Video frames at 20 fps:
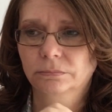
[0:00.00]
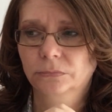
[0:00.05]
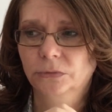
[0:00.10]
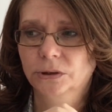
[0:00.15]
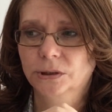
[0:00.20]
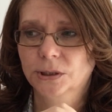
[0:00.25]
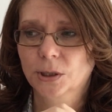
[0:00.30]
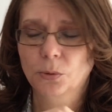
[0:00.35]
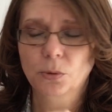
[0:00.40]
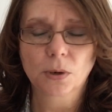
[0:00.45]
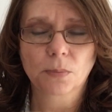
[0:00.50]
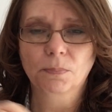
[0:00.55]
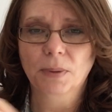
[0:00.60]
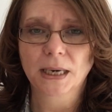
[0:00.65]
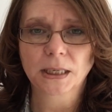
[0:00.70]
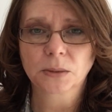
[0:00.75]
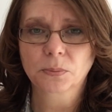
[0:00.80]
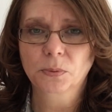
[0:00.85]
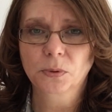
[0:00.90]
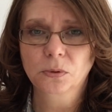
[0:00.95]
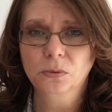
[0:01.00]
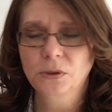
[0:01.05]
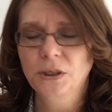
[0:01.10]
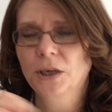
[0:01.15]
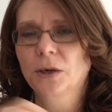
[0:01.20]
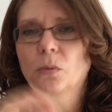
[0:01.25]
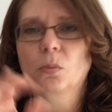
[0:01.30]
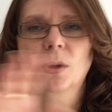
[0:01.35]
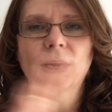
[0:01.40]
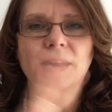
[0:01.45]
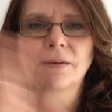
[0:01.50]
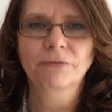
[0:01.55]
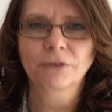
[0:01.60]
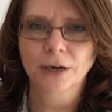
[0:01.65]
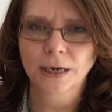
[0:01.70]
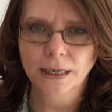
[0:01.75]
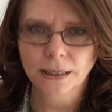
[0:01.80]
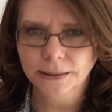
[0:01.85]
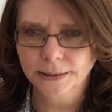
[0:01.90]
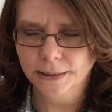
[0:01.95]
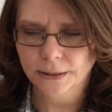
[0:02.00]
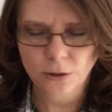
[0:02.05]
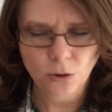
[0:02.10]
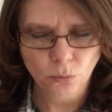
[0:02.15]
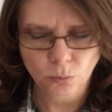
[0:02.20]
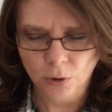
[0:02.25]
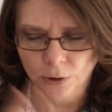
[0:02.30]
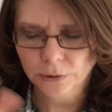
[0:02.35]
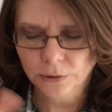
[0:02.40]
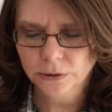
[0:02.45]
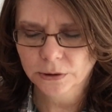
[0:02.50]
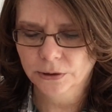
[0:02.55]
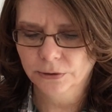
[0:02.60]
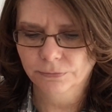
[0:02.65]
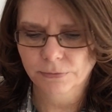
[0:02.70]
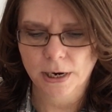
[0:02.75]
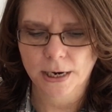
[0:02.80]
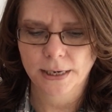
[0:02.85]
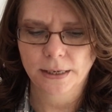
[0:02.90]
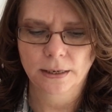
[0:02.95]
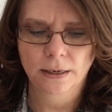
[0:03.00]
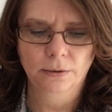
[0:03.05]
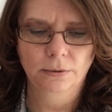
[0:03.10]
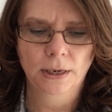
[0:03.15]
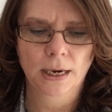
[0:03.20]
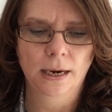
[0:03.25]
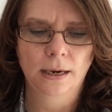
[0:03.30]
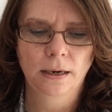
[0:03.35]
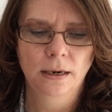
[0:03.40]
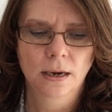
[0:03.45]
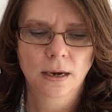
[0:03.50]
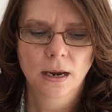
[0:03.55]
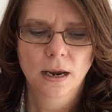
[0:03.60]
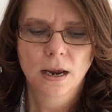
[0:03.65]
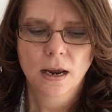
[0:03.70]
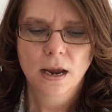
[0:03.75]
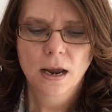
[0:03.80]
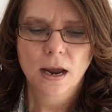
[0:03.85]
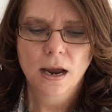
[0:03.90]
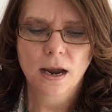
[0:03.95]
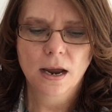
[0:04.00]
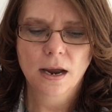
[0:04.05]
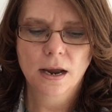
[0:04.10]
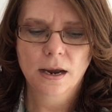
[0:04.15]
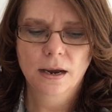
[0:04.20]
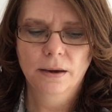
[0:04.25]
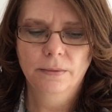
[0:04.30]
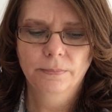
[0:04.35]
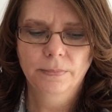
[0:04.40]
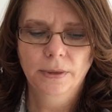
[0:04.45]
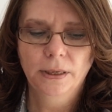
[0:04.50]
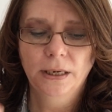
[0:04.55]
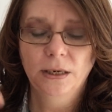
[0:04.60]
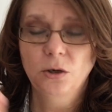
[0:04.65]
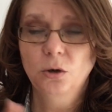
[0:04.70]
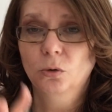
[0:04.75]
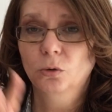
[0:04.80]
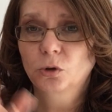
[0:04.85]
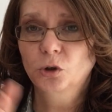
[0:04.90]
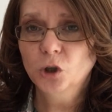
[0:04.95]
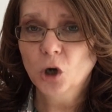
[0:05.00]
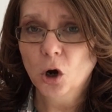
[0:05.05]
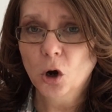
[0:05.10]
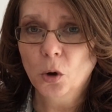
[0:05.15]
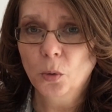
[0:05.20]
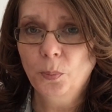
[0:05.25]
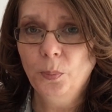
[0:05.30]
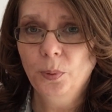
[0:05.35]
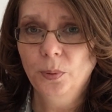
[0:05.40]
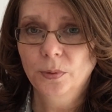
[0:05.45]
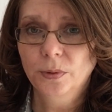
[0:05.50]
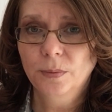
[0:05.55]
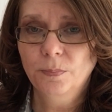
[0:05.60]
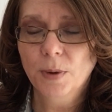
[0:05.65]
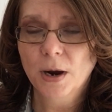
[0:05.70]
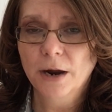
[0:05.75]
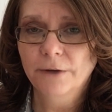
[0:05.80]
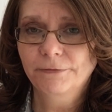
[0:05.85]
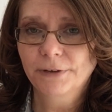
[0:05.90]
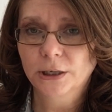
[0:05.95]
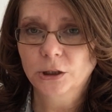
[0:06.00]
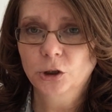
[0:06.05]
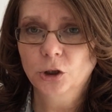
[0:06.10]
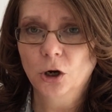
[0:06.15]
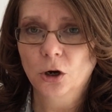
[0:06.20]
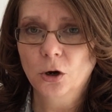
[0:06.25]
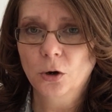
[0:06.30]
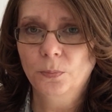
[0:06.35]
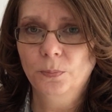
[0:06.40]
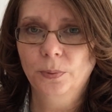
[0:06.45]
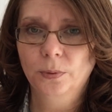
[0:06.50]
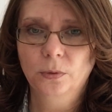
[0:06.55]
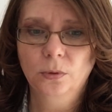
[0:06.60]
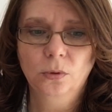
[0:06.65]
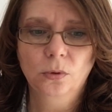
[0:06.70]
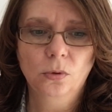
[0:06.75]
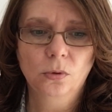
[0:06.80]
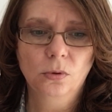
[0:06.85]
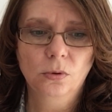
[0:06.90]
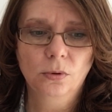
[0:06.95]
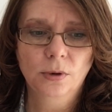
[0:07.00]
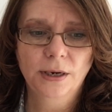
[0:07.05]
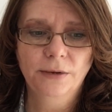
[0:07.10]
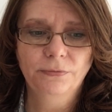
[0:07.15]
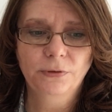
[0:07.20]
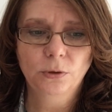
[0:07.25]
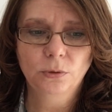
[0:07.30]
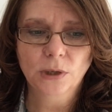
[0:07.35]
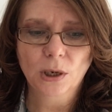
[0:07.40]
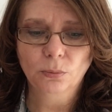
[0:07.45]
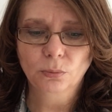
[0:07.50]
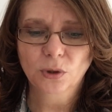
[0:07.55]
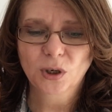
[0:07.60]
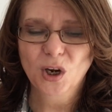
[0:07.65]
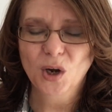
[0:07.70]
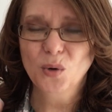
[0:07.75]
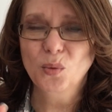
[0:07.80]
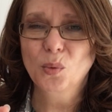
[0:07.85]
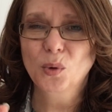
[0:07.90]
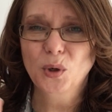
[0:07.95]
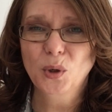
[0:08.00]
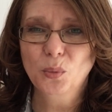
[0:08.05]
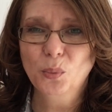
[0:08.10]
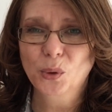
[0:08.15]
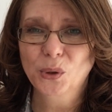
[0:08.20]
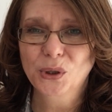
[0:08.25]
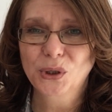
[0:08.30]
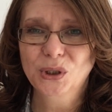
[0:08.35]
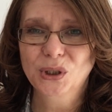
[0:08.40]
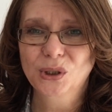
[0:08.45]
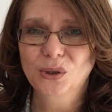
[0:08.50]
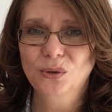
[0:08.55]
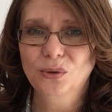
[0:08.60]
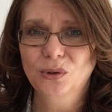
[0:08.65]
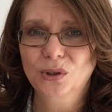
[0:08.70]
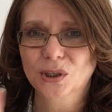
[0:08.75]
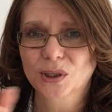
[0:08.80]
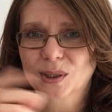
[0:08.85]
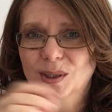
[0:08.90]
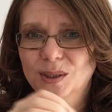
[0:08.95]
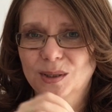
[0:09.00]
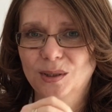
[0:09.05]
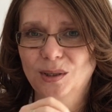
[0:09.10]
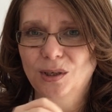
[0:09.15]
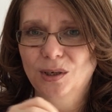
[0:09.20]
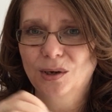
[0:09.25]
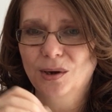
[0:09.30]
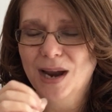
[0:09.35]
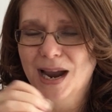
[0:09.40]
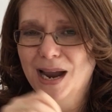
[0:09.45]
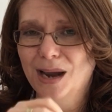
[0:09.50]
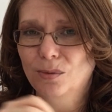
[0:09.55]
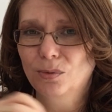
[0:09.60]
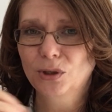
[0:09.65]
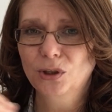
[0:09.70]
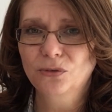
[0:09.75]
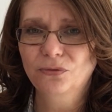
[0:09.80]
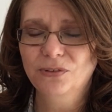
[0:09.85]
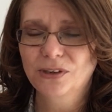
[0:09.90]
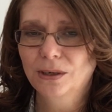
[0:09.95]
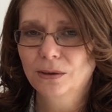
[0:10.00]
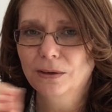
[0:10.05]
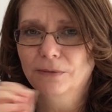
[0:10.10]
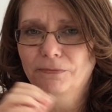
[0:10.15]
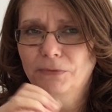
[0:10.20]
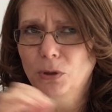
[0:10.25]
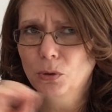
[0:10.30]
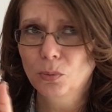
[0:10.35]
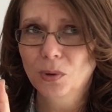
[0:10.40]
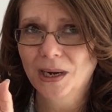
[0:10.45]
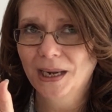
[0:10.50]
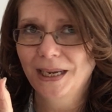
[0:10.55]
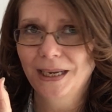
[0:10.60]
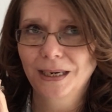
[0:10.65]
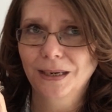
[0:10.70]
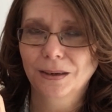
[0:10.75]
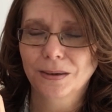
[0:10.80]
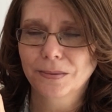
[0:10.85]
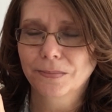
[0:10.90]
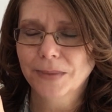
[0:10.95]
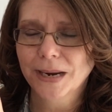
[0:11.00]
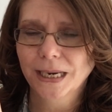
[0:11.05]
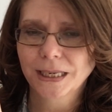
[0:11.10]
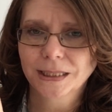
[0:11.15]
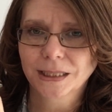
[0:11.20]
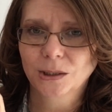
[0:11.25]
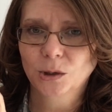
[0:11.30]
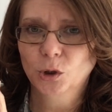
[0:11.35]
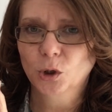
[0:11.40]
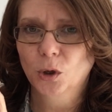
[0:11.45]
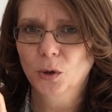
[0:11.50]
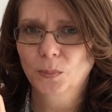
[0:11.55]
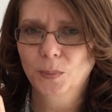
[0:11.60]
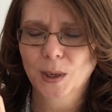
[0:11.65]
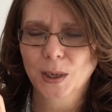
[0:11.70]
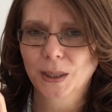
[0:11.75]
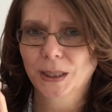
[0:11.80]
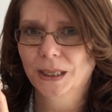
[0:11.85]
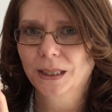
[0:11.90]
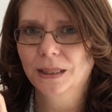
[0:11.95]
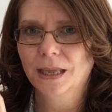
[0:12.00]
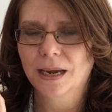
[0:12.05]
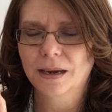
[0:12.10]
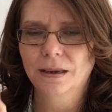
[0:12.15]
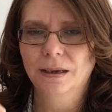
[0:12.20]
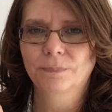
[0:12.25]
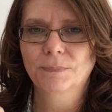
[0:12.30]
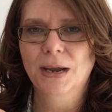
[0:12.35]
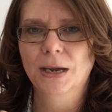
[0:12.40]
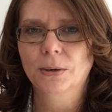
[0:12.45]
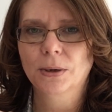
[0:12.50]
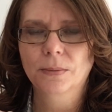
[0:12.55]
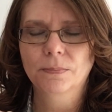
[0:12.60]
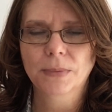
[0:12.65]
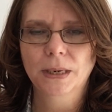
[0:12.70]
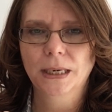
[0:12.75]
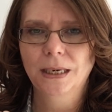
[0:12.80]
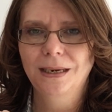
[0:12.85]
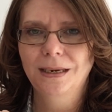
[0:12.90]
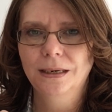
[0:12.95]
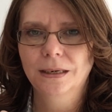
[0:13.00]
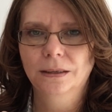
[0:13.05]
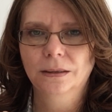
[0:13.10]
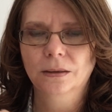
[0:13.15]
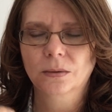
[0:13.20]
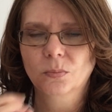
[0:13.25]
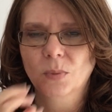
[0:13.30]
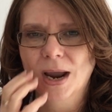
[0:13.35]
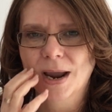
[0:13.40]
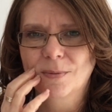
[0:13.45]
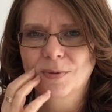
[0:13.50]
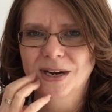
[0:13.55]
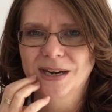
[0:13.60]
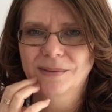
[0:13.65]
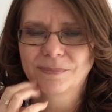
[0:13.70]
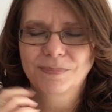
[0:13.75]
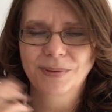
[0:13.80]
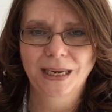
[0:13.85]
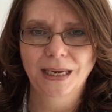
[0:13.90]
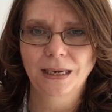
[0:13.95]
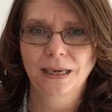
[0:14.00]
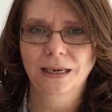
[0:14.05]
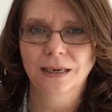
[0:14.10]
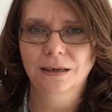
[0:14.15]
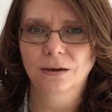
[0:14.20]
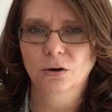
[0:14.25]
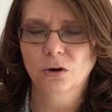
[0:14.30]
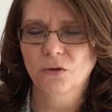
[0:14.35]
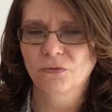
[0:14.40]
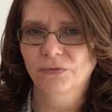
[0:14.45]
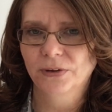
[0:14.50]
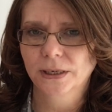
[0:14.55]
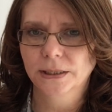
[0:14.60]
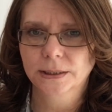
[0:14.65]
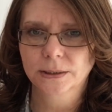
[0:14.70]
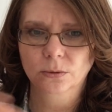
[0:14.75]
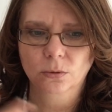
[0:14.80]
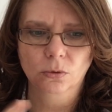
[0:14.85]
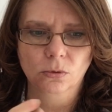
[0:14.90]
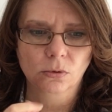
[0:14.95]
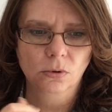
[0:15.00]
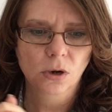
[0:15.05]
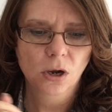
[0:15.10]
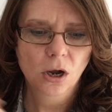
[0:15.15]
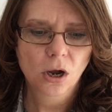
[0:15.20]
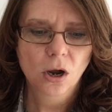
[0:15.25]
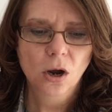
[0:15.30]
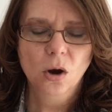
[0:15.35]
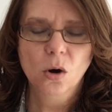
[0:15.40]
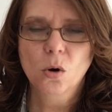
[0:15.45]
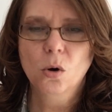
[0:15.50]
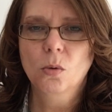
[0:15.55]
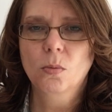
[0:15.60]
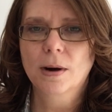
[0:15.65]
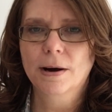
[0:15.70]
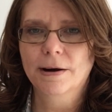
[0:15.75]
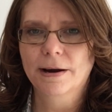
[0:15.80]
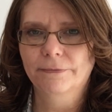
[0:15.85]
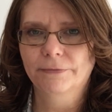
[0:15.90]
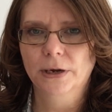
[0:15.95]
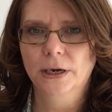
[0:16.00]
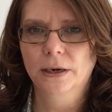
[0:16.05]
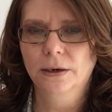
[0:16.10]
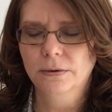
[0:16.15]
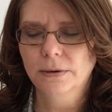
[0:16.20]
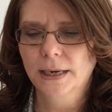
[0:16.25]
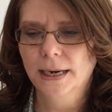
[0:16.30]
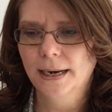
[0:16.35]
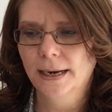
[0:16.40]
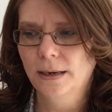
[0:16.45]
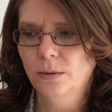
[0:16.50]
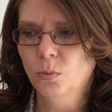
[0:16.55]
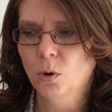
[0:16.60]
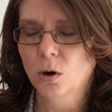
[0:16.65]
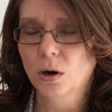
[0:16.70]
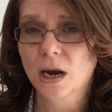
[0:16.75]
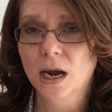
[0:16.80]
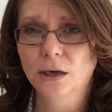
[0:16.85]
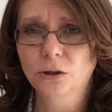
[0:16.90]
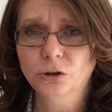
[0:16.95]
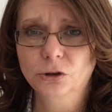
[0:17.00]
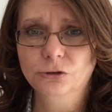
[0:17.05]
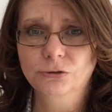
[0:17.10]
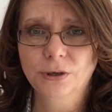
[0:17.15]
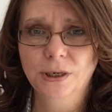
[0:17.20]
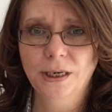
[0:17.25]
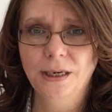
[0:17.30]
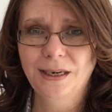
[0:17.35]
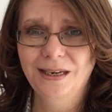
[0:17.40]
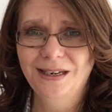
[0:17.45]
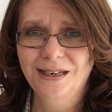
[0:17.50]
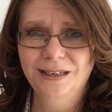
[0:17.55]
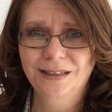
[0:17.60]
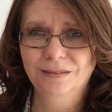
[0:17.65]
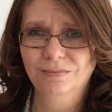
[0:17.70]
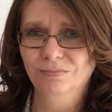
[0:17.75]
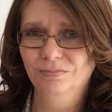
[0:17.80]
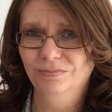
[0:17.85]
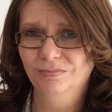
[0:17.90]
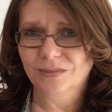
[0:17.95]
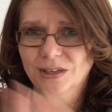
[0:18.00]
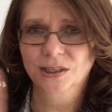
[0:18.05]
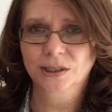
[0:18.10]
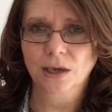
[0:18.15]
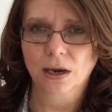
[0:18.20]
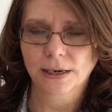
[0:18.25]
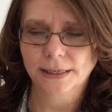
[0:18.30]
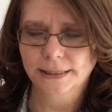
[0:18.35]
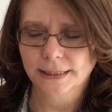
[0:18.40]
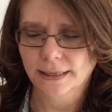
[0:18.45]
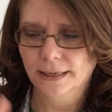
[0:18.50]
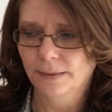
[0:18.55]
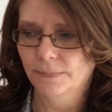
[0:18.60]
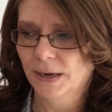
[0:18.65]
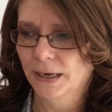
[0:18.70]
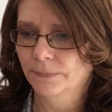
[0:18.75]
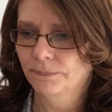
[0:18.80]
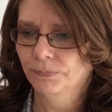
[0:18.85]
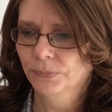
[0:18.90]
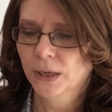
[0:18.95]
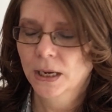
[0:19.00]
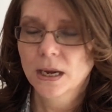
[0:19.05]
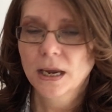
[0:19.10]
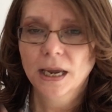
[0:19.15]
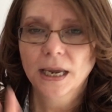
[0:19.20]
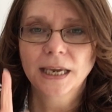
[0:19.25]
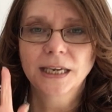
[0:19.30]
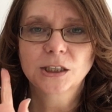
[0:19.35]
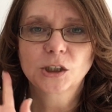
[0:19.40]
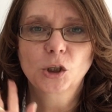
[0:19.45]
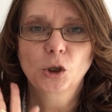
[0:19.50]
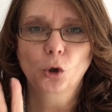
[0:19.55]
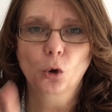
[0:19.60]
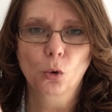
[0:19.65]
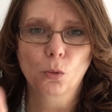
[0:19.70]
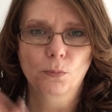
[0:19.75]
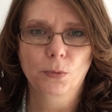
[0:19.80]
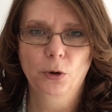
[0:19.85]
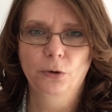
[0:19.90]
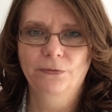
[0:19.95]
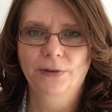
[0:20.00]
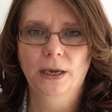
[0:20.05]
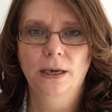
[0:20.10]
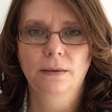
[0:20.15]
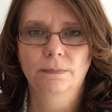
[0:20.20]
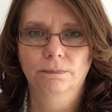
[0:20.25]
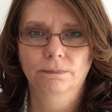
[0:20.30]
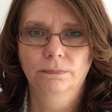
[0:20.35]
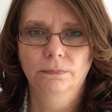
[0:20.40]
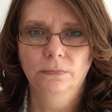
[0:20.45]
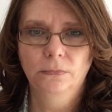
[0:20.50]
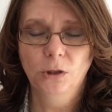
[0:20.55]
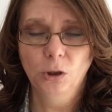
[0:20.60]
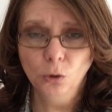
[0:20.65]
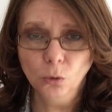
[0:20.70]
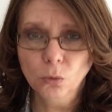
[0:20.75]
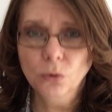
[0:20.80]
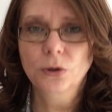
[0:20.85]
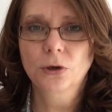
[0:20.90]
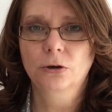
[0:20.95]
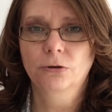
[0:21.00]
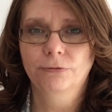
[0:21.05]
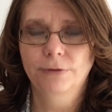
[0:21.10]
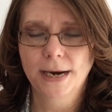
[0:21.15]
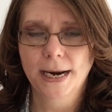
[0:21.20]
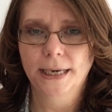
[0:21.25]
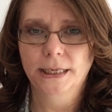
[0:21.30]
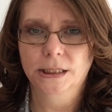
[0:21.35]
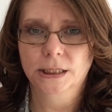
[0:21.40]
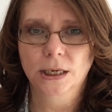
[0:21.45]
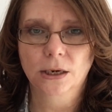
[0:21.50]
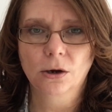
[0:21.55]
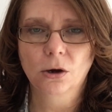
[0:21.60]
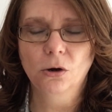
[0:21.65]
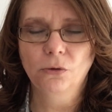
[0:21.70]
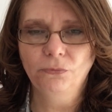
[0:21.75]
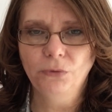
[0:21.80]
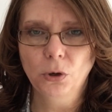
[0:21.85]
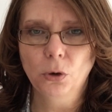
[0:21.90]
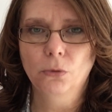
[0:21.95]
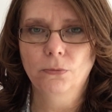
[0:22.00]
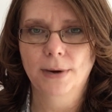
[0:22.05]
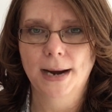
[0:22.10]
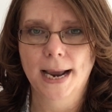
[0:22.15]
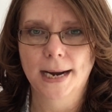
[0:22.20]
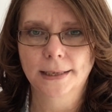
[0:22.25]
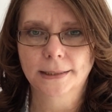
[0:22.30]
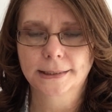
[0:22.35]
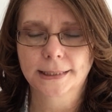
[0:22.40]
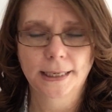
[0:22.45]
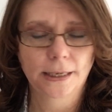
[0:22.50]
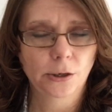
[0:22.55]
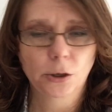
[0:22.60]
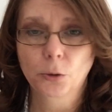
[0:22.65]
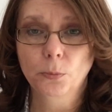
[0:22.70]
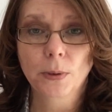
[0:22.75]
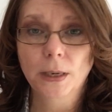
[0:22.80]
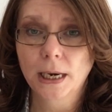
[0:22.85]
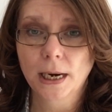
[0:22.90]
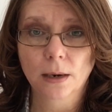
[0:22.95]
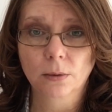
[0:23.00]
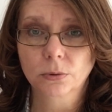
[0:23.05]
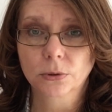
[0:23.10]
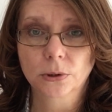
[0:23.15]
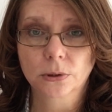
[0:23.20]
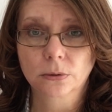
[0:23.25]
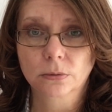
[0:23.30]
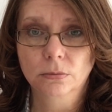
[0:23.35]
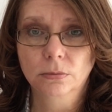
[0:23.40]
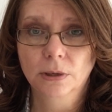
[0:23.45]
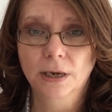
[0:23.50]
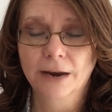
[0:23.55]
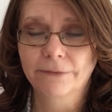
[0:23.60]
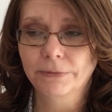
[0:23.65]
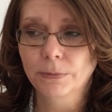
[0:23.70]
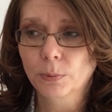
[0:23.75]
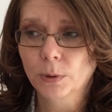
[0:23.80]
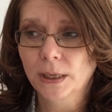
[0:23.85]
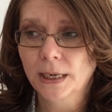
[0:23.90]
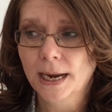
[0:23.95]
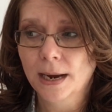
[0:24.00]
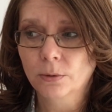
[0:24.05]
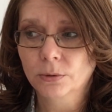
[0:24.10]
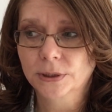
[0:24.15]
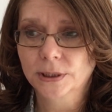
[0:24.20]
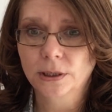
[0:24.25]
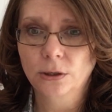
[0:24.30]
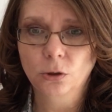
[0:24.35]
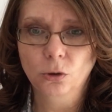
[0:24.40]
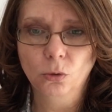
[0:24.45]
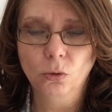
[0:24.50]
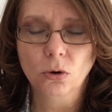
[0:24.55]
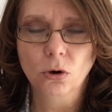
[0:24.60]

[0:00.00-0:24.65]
so compatible, you know, whatever it is that you want to write, okay? In your job, the perfect job, or if you don't know what you want to do, just, you know, how would you feel if you were in an amazing job earning that amount of money, and where would it be, in an office or wherever, okay? What country, sky's the limit. It's your movie. You're the creator of your reality, nobody else. Everybody else in your